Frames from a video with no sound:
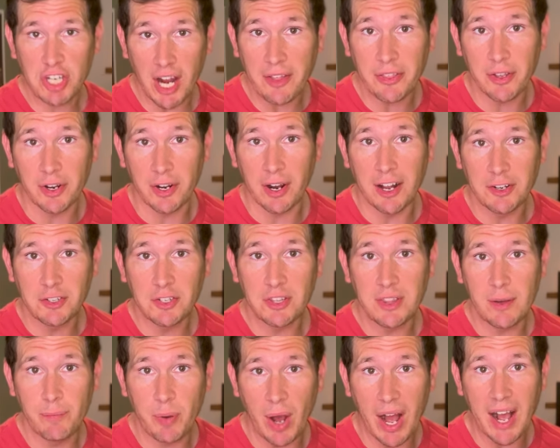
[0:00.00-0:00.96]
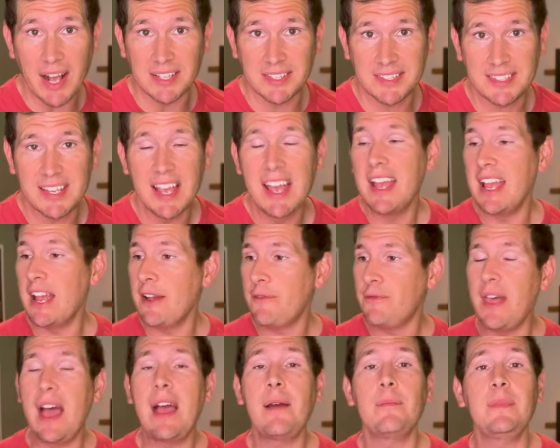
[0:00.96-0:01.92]
other under the bus if
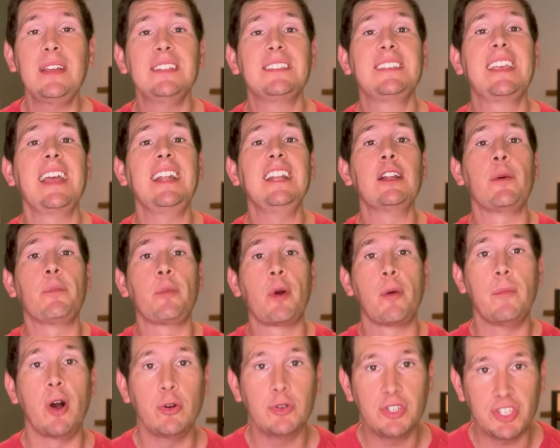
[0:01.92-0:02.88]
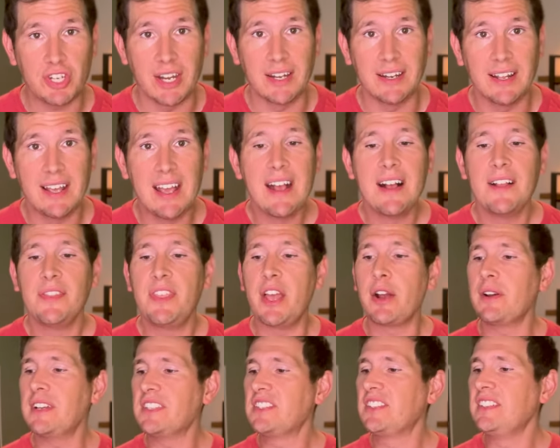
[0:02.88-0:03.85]
that means getting a promotion.
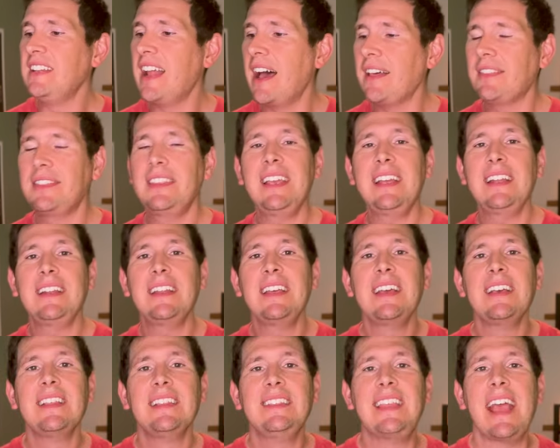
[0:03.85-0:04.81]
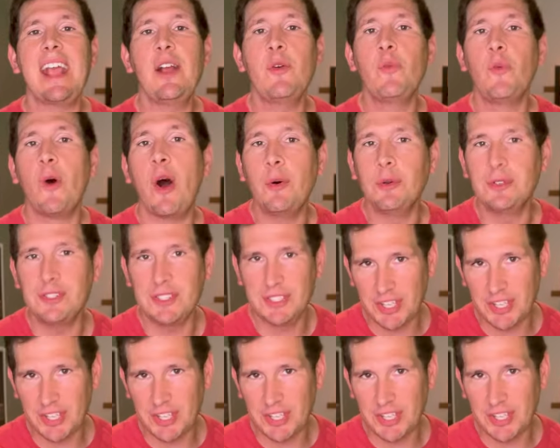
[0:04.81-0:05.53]
There is nothing they won't